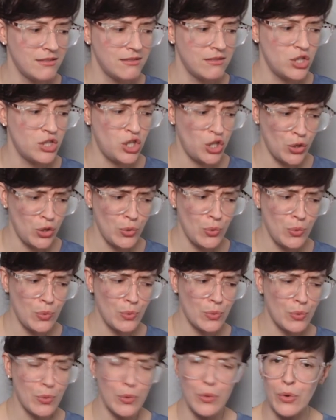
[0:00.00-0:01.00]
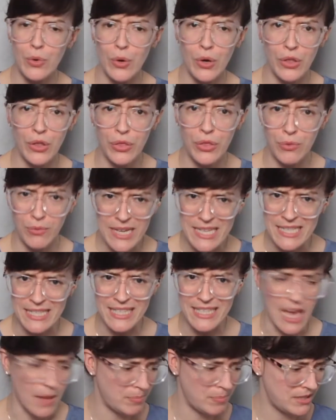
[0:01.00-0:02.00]
two or three
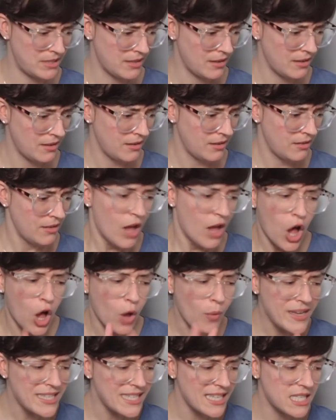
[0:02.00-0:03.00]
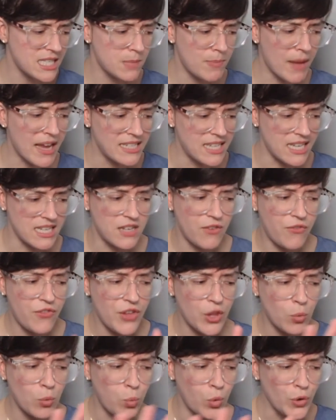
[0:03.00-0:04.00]
steps, always expecting to
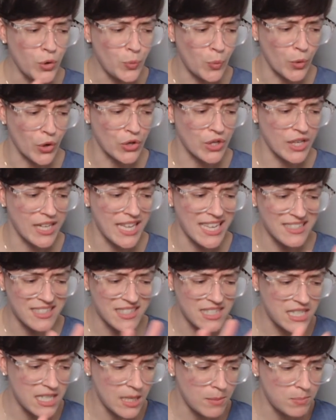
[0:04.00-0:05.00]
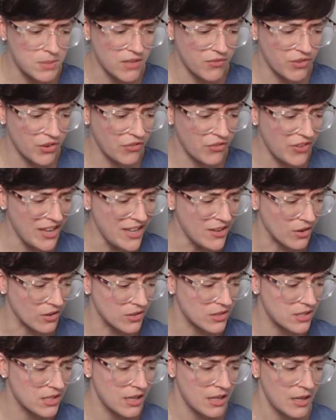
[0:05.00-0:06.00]
feel woodwork against the tips of her
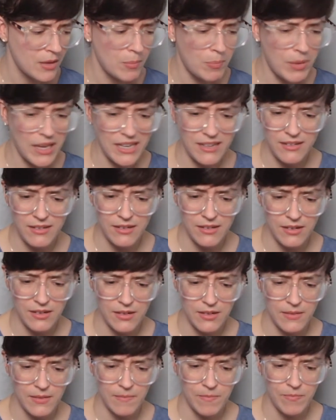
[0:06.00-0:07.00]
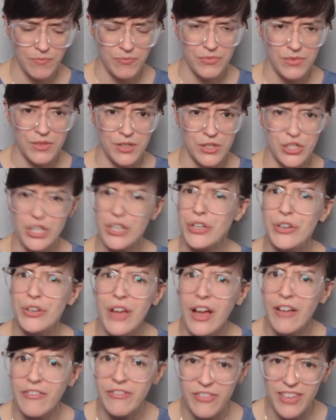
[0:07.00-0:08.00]
fingers, but she could
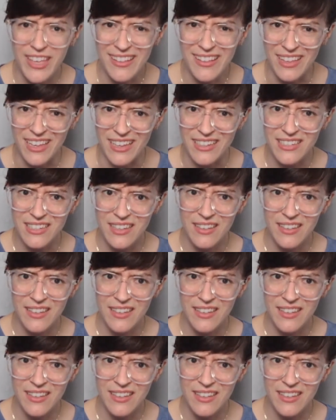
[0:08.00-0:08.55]
not feel it.